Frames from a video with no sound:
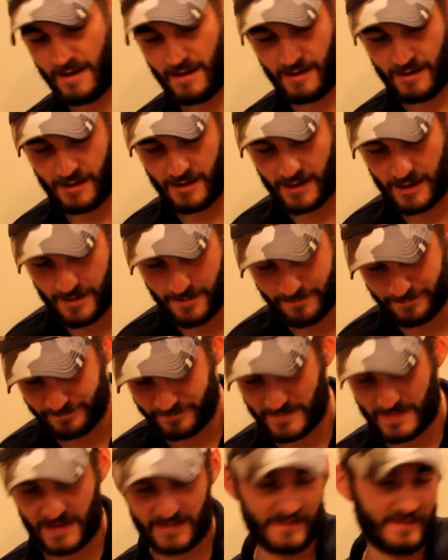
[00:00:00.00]

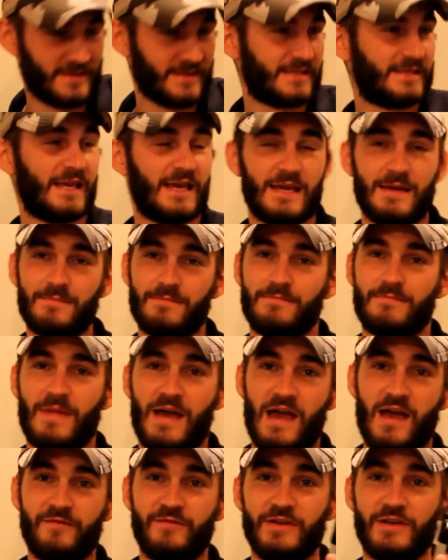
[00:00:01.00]
And then the same
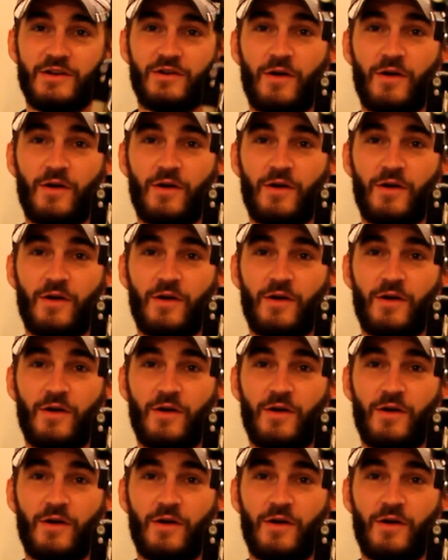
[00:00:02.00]
heavy,